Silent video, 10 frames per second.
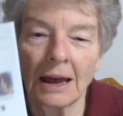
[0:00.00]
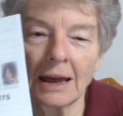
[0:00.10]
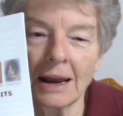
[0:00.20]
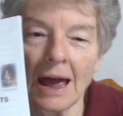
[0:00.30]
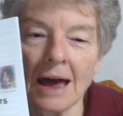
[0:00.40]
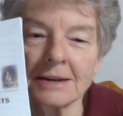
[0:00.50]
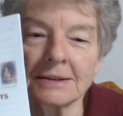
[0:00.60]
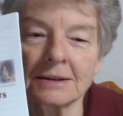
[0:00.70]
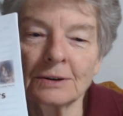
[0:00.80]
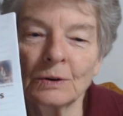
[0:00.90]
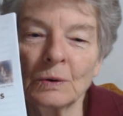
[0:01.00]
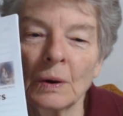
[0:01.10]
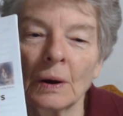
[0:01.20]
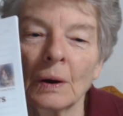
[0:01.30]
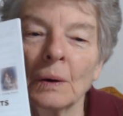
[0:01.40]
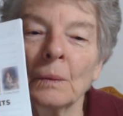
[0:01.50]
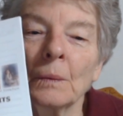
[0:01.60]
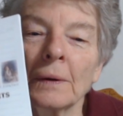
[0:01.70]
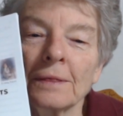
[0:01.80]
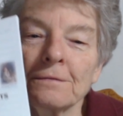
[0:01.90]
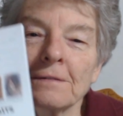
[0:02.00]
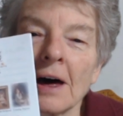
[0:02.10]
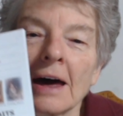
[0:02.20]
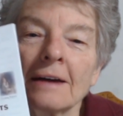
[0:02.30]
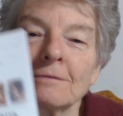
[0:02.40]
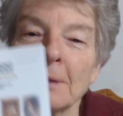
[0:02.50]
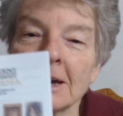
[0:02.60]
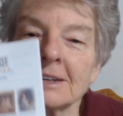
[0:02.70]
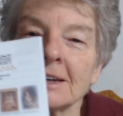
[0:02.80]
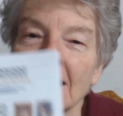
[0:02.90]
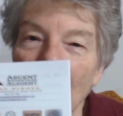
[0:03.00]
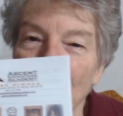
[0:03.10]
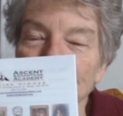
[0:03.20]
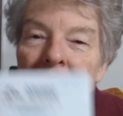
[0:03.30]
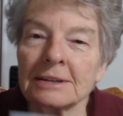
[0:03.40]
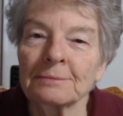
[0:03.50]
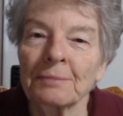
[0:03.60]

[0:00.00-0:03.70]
It has to do with the five basic habits.